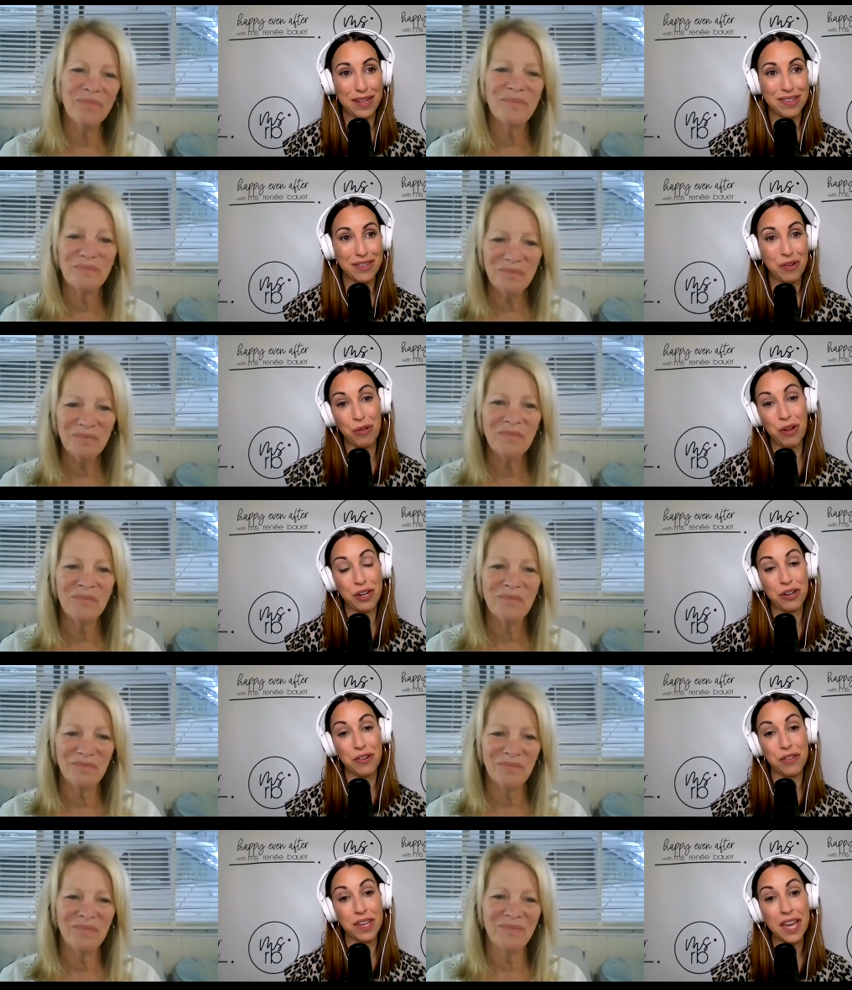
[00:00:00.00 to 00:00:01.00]
Speaker 1: that's no
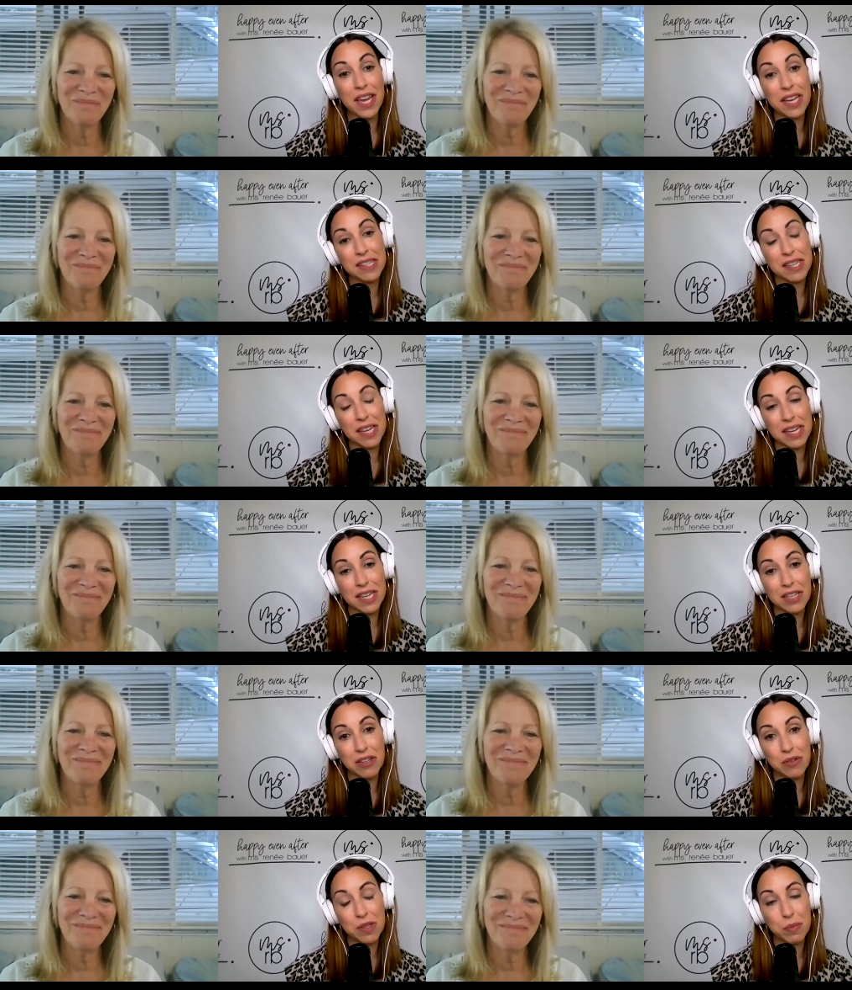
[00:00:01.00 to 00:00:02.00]
longer the case and
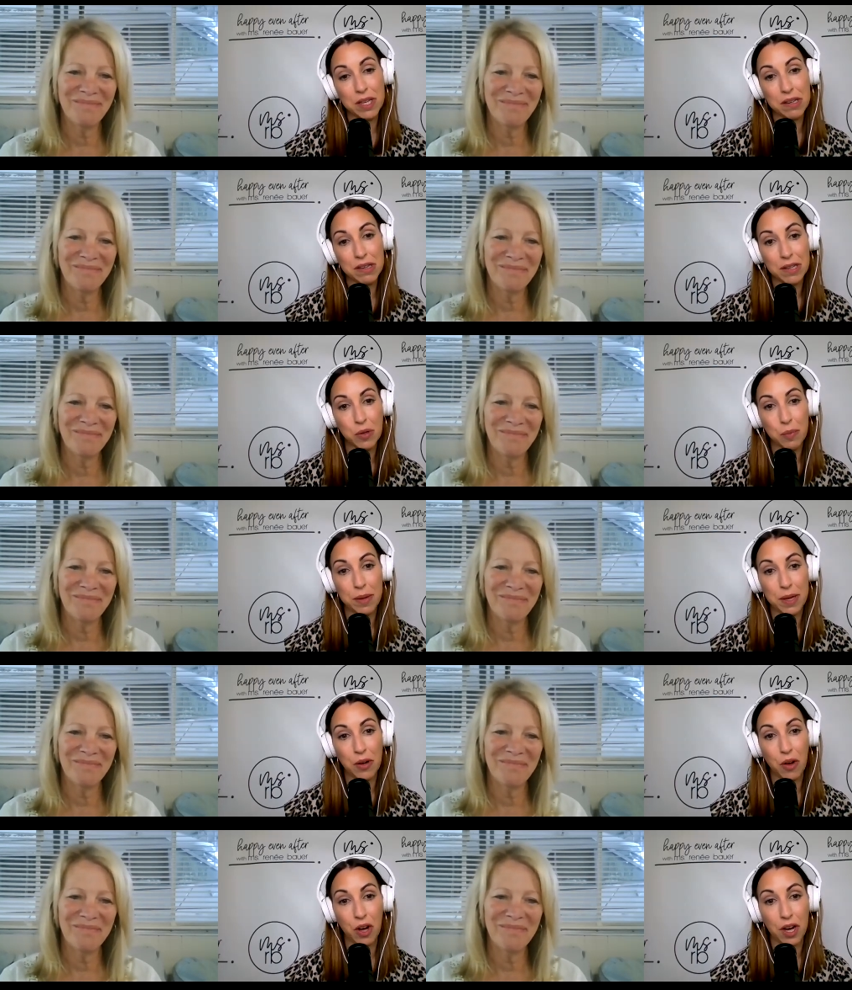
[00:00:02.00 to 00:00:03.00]
can you speak a little
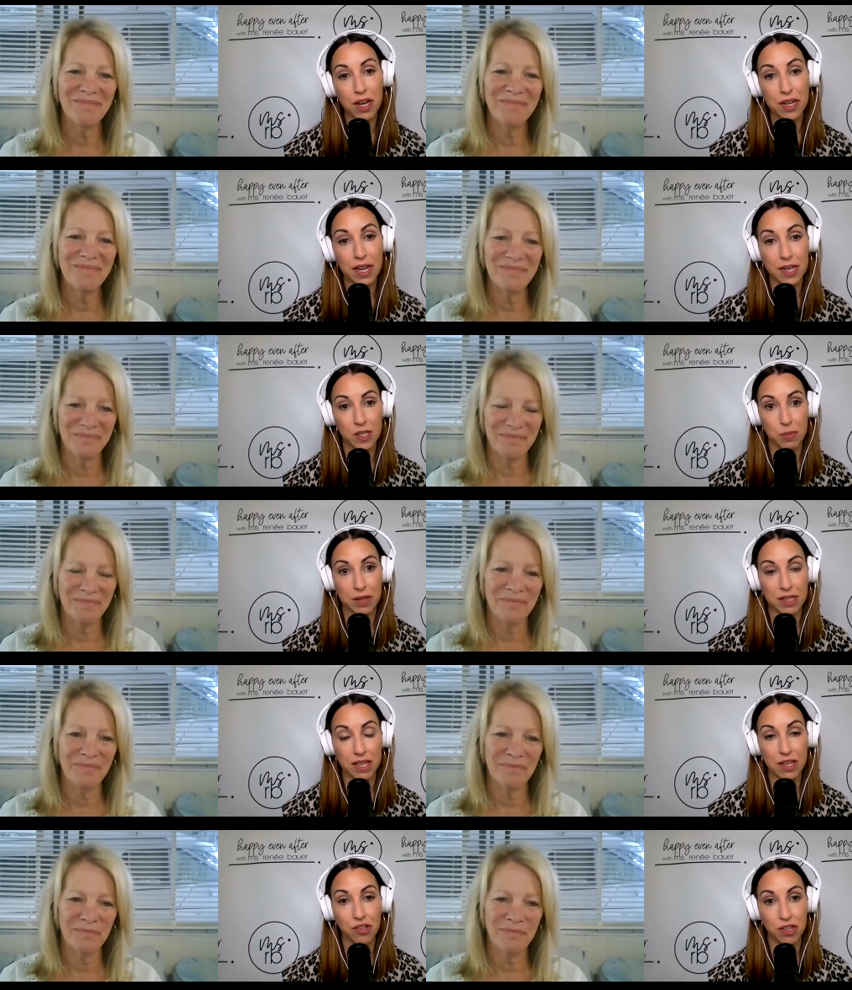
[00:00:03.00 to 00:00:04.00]
bit on
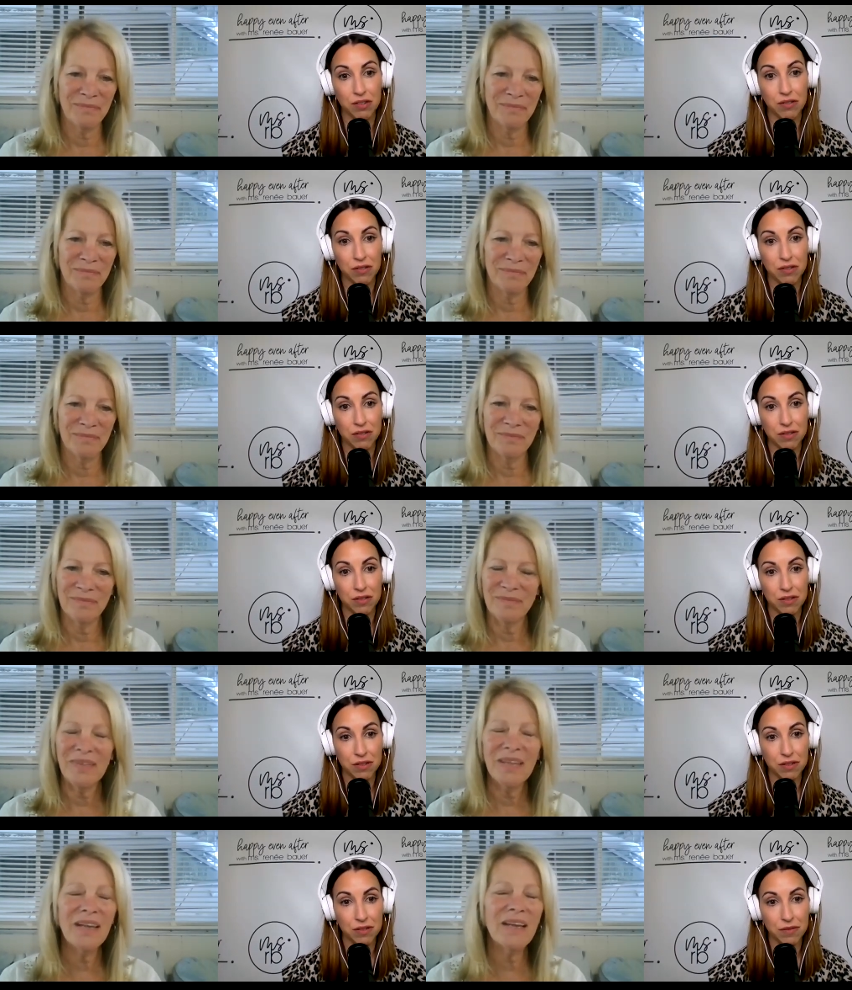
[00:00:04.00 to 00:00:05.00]
expectation
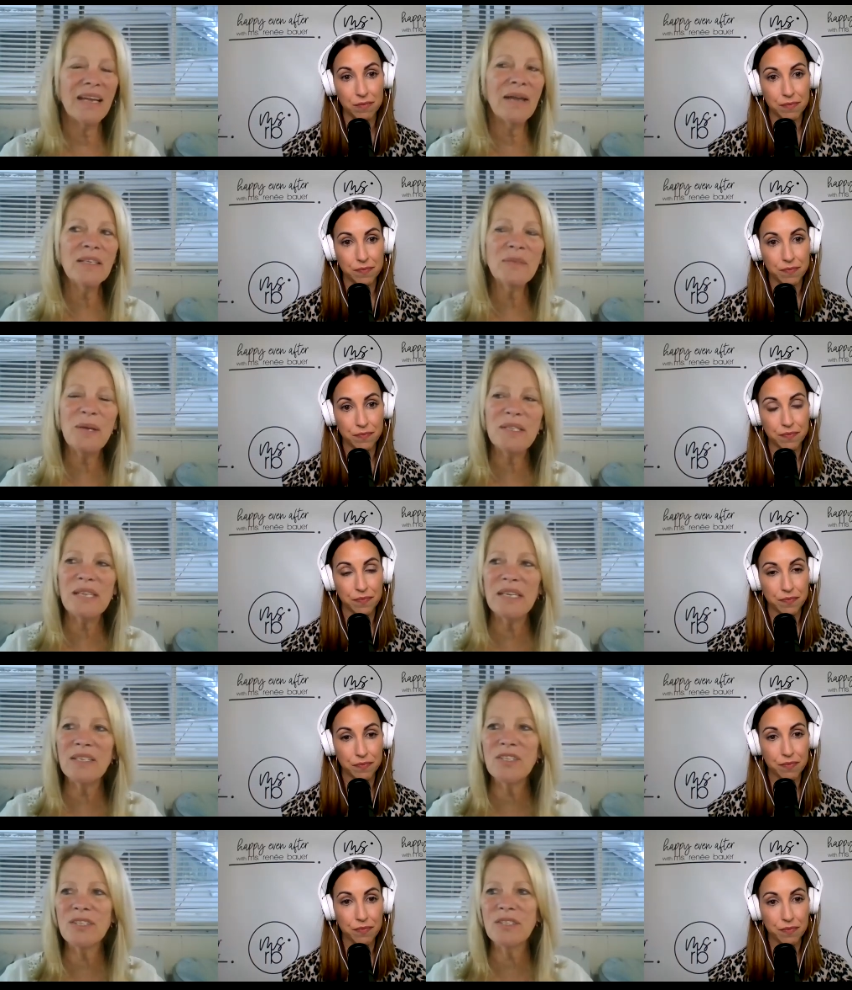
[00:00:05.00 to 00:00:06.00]
Speaker 2: yeah
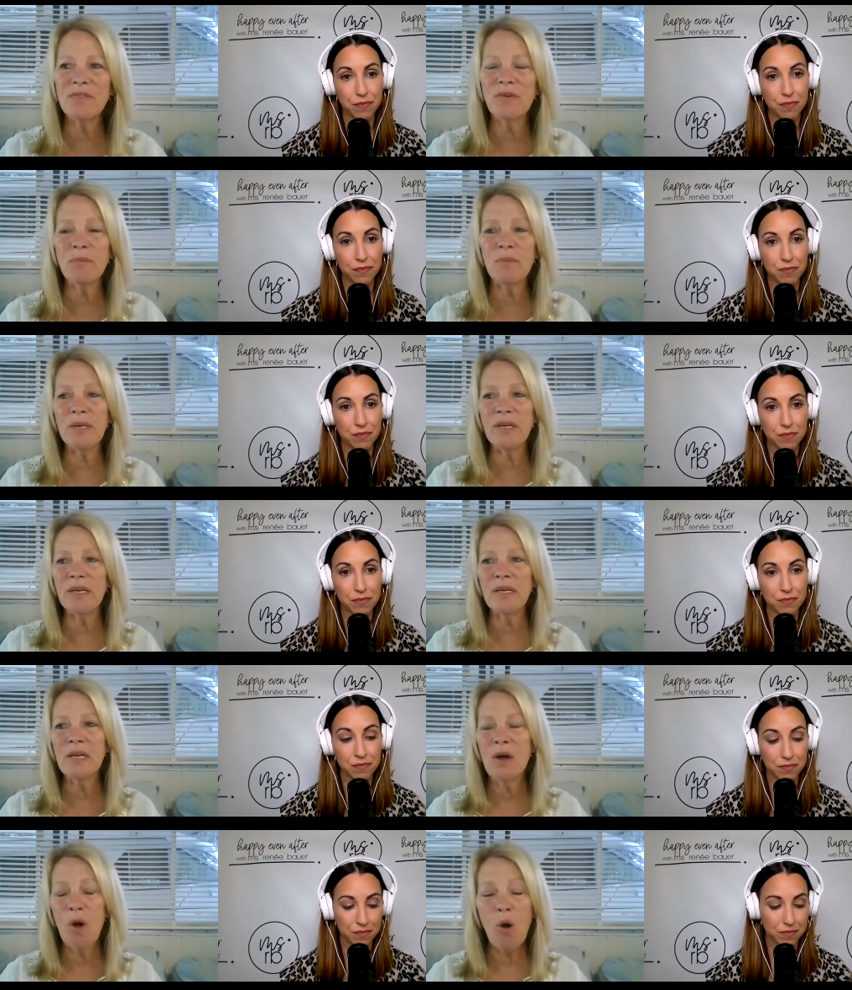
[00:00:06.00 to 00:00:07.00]
expectations for me
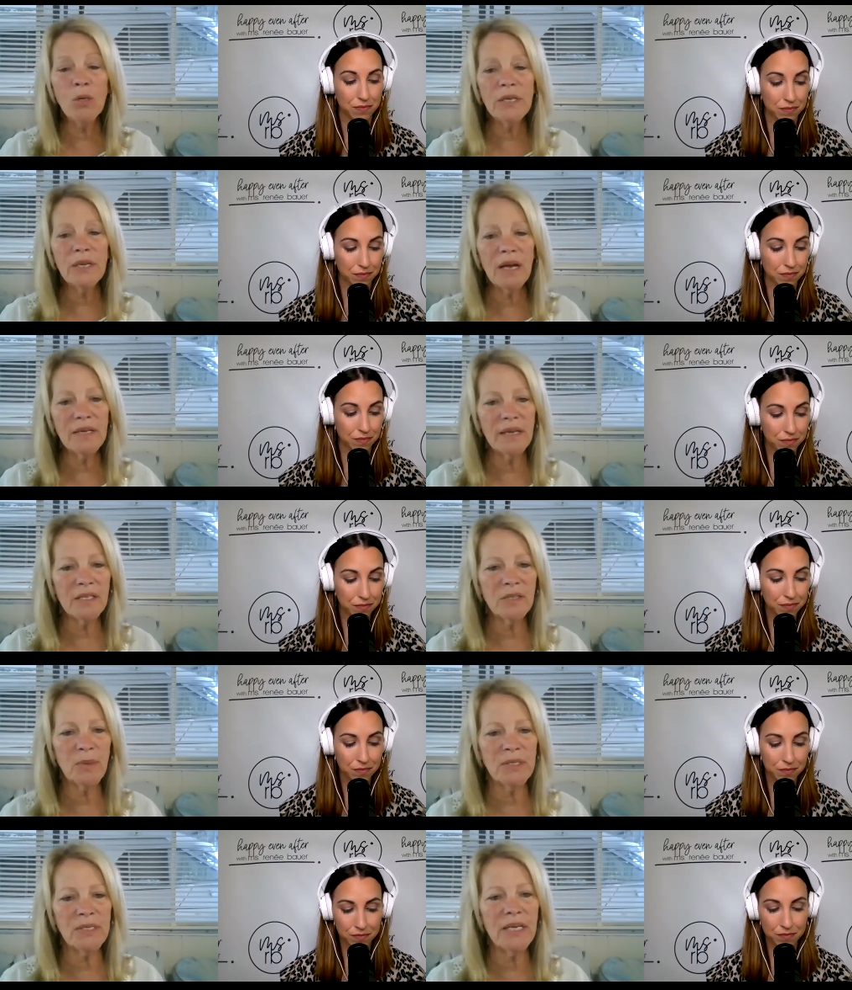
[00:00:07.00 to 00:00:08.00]
holding on to
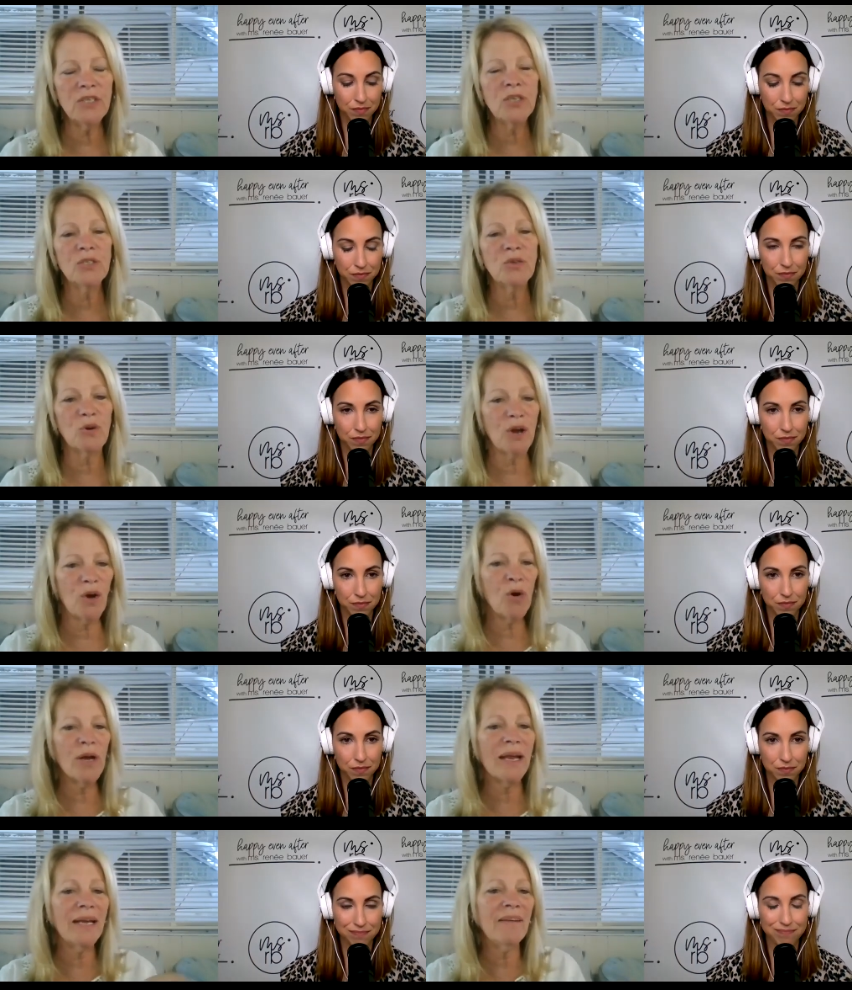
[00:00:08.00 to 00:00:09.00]
expectations or,
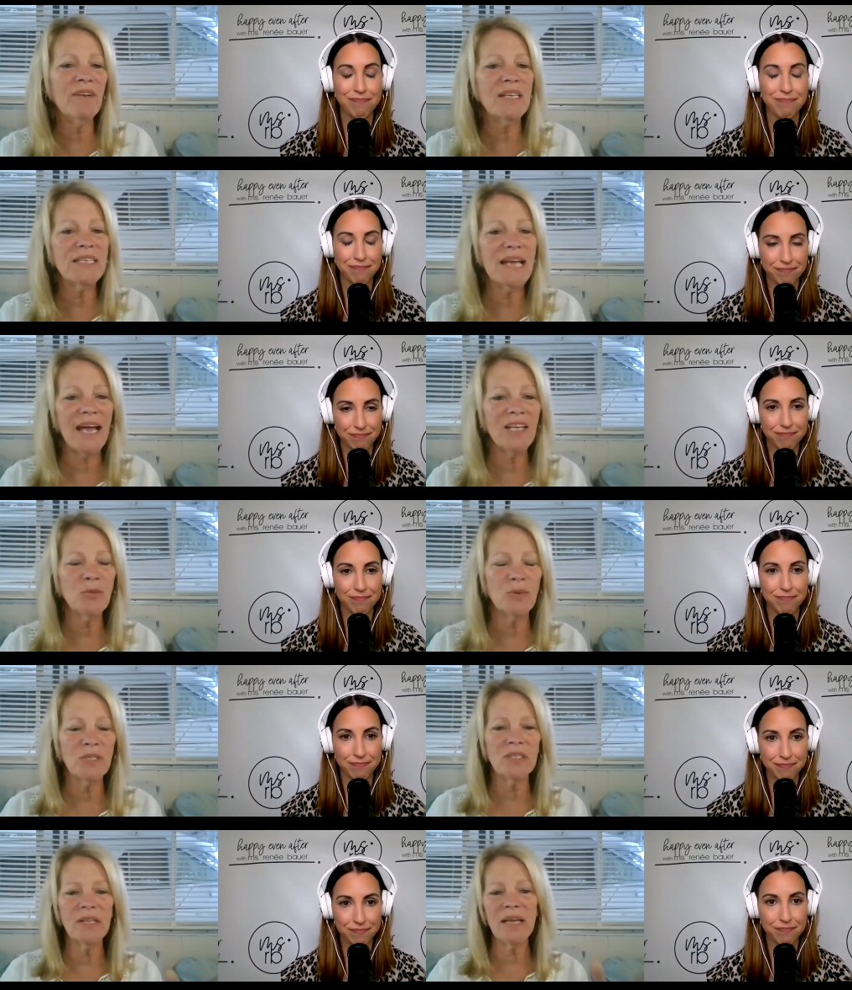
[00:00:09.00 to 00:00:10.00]
or and even
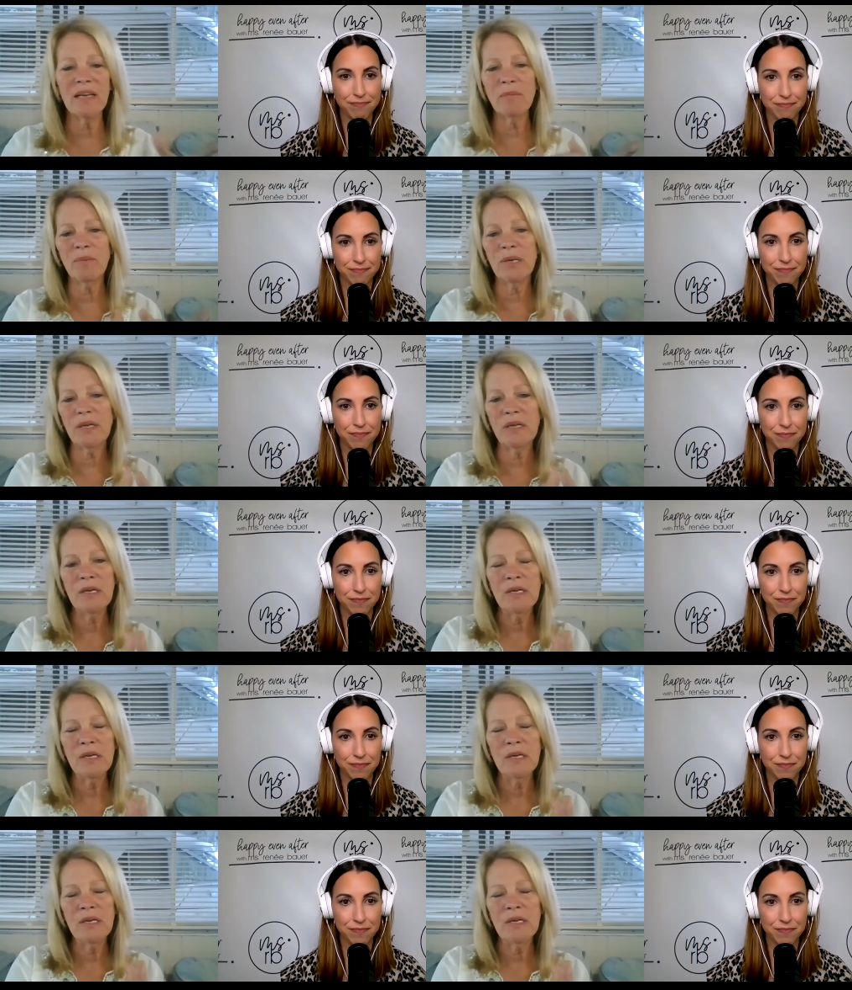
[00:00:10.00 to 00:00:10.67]
attachments and that can be